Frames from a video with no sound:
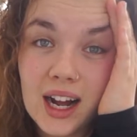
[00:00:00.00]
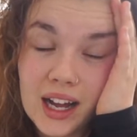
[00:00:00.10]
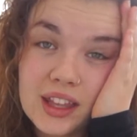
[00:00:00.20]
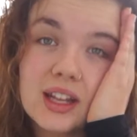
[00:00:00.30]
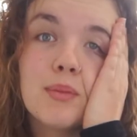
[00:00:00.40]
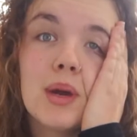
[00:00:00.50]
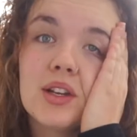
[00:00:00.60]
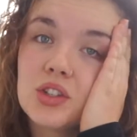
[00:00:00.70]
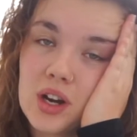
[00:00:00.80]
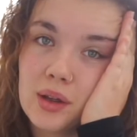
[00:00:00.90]
I think I
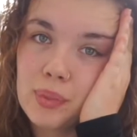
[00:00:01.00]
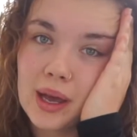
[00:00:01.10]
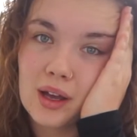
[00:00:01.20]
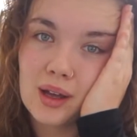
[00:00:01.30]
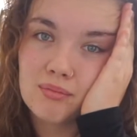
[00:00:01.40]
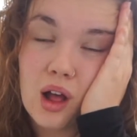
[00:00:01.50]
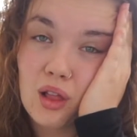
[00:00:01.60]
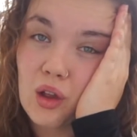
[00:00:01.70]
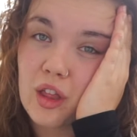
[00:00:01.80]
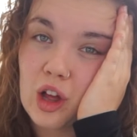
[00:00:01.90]
might try and pack up a
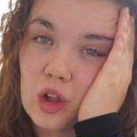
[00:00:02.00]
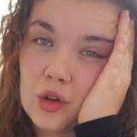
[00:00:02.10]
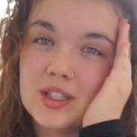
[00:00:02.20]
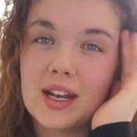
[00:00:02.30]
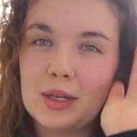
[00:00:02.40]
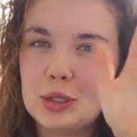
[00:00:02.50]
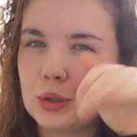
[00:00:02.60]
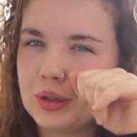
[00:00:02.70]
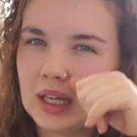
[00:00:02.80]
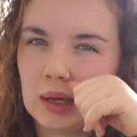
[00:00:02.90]
lot of the clothes that I
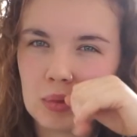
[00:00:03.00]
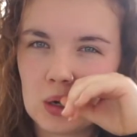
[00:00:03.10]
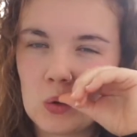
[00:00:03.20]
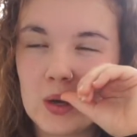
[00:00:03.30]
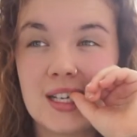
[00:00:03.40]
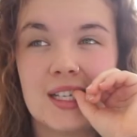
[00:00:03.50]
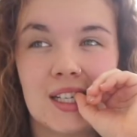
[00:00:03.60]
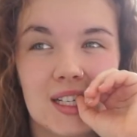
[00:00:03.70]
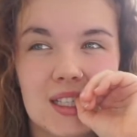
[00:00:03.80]
don't think I'm gonna wear.